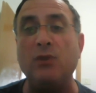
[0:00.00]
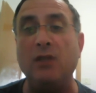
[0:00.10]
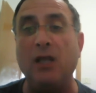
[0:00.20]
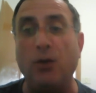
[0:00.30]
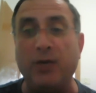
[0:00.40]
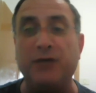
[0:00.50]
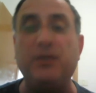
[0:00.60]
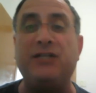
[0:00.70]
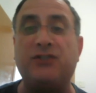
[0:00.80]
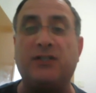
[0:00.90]
we'd reached
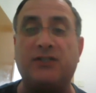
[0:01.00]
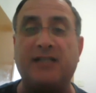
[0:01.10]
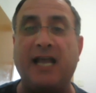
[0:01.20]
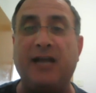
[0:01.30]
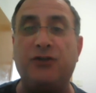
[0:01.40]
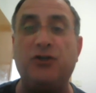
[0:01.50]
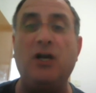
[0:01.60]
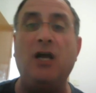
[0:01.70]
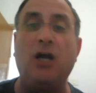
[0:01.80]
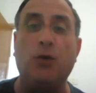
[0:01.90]
a stage
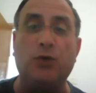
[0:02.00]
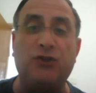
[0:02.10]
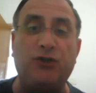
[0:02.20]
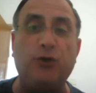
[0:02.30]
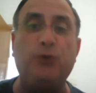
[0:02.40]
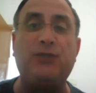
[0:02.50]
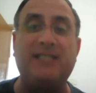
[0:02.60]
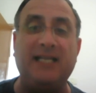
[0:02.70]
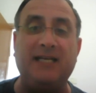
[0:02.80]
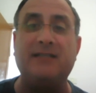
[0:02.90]
where two
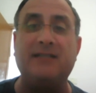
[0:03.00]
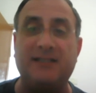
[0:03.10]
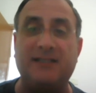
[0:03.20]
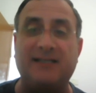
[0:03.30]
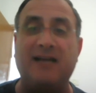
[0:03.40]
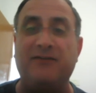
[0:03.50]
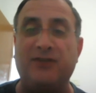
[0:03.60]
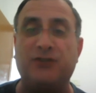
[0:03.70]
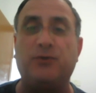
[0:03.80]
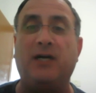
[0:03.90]
cities in the state of
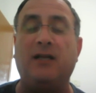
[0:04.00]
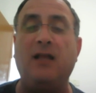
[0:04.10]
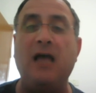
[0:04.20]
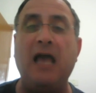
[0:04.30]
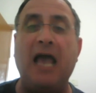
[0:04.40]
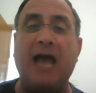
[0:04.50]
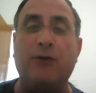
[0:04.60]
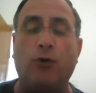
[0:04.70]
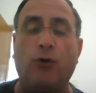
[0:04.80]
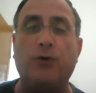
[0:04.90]
Israel had
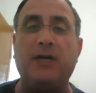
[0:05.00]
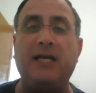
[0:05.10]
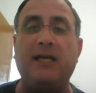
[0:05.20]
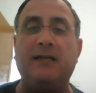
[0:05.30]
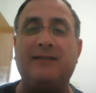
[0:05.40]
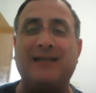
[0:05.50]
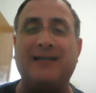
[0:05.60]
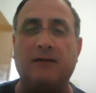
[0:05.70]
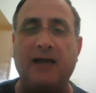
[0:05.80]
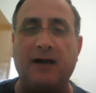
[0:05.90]
already
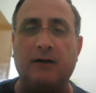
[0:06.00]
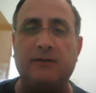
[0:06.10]
declared